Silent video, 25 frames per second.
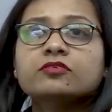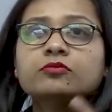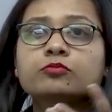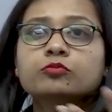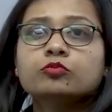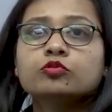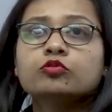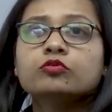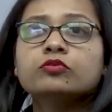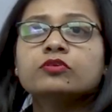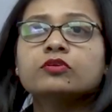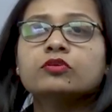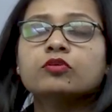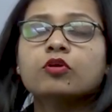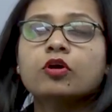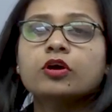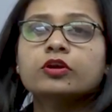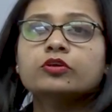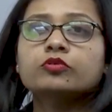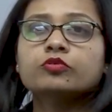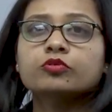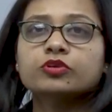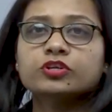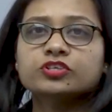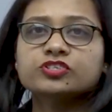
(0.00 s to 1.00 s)
moons
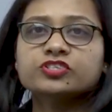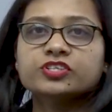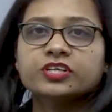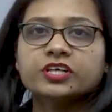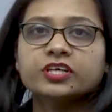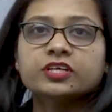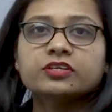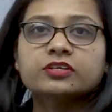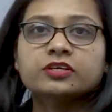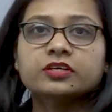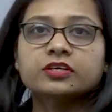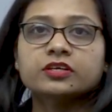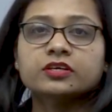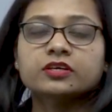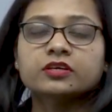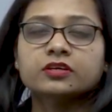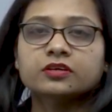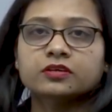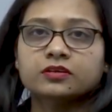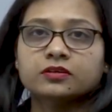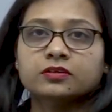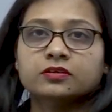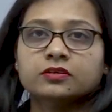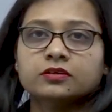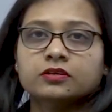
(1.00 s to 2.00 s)
got originated,
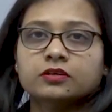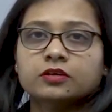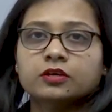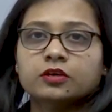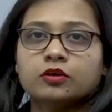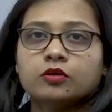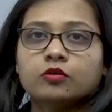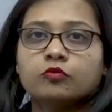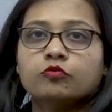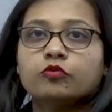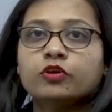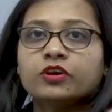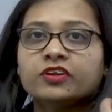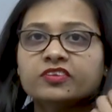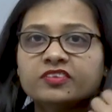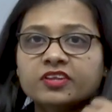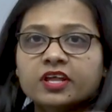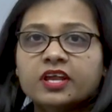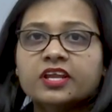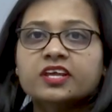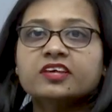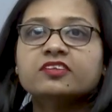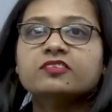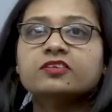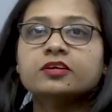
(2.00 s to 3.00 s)
what is the
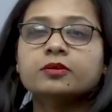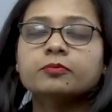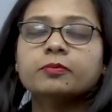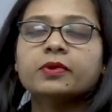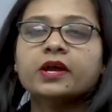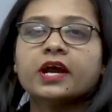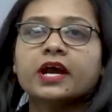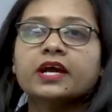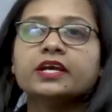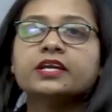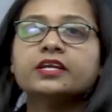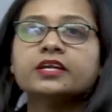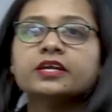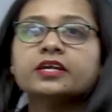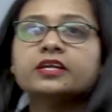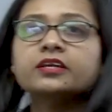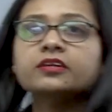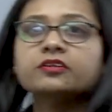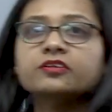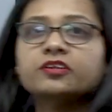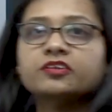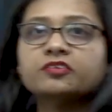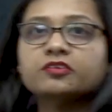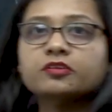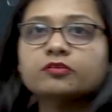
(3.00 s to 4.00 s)
reason behind it.
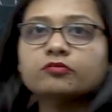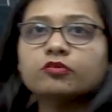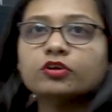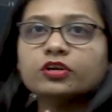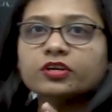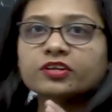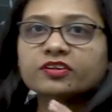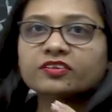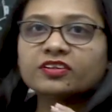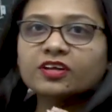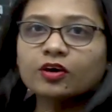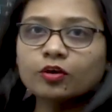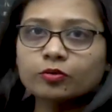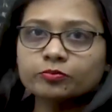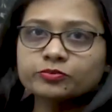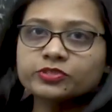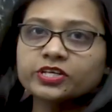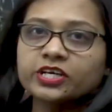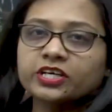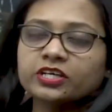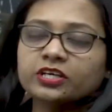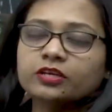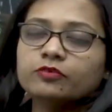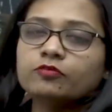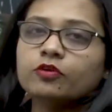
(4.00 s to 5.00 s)
This is what is the
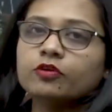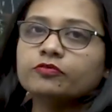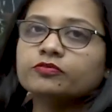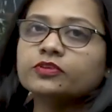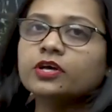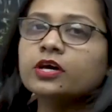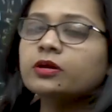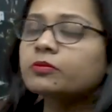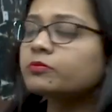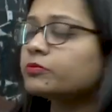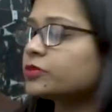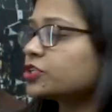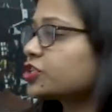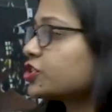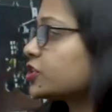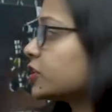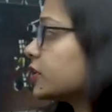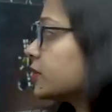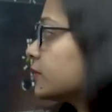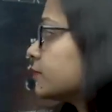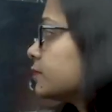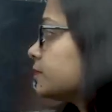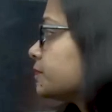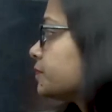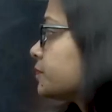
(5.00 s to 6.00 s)
objective of the
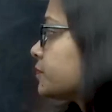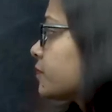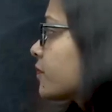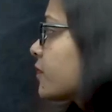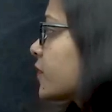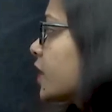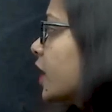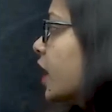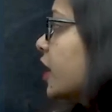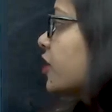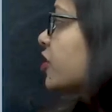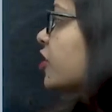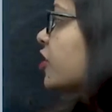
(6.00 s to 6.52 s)
mission, and